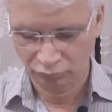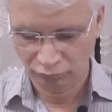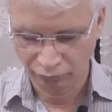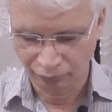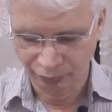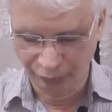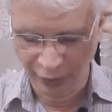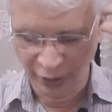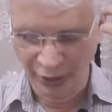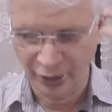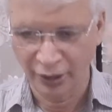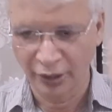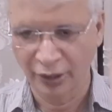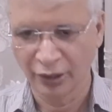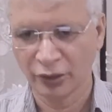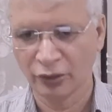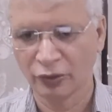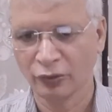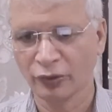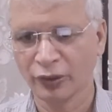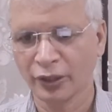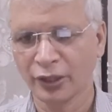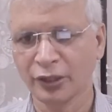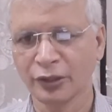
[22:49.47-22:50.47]
brain
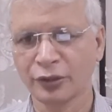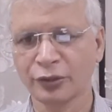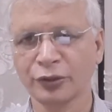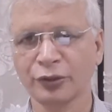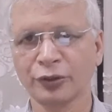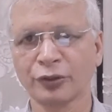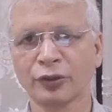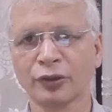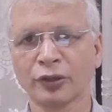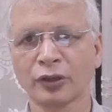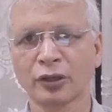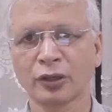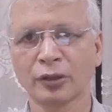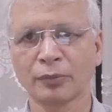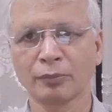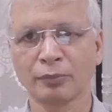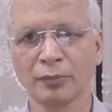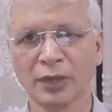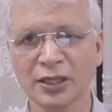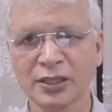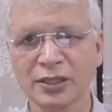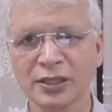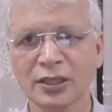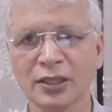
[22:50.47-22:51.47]
or into your
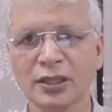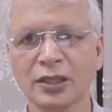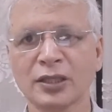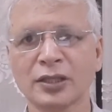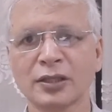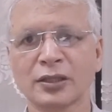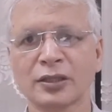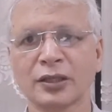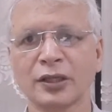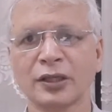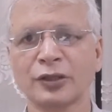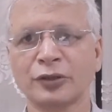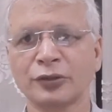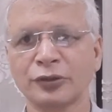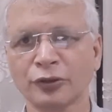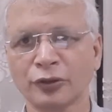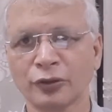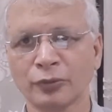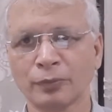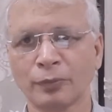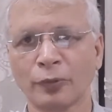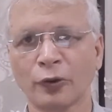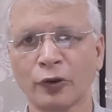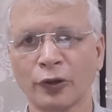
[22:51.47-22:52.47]
muscles, into your
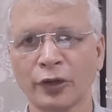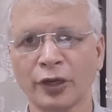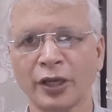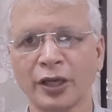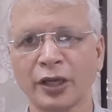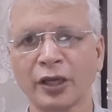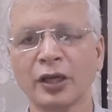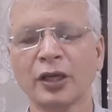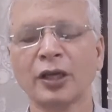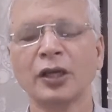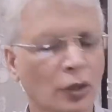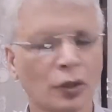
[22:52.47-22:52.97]
body,